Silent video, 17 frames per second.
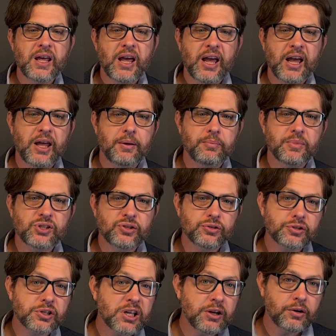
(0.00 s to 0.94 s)
And Mr.
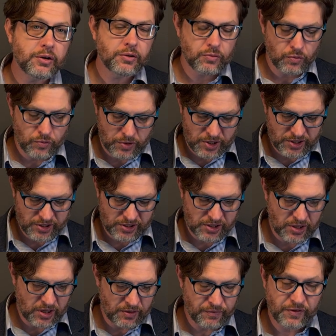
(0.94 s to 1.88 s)
Skinner was
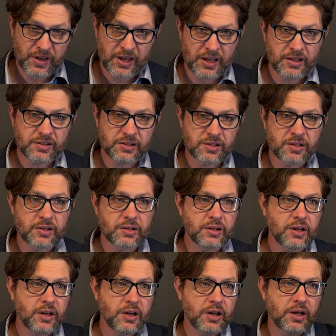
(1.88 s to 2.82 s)
convinced
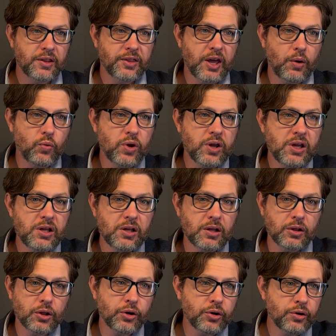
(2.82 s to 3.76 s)
that we
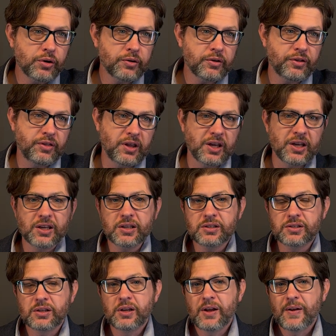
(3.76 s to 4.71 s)
learned
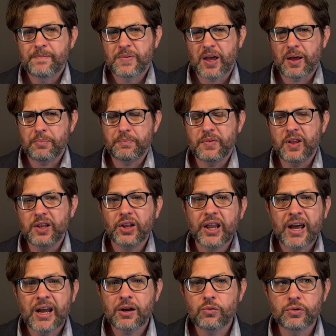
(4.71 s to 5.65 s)
things, that
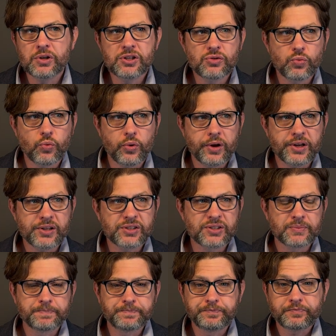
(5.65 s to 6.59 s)
language was
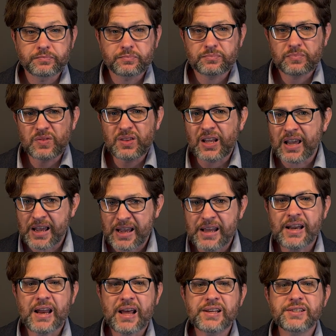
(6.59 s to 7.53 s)

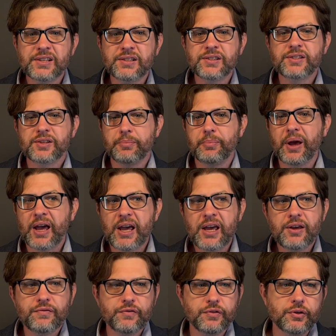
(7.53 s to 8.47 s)
in essence a
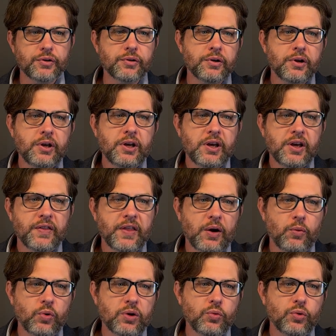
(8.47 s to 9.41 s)
behavior that
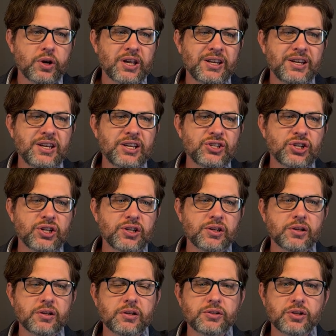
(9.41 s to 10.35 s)
we were
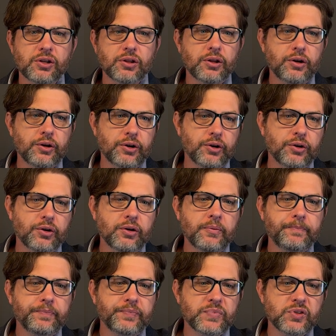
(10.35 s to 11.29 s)
conditioned to learn.
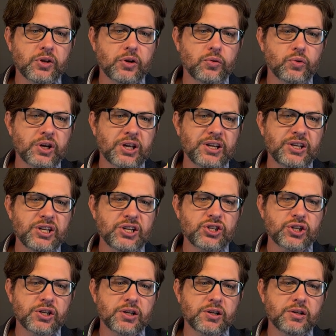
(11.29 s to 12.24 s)
So
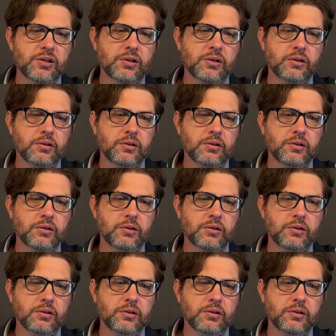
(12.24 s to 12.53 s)
conditioned.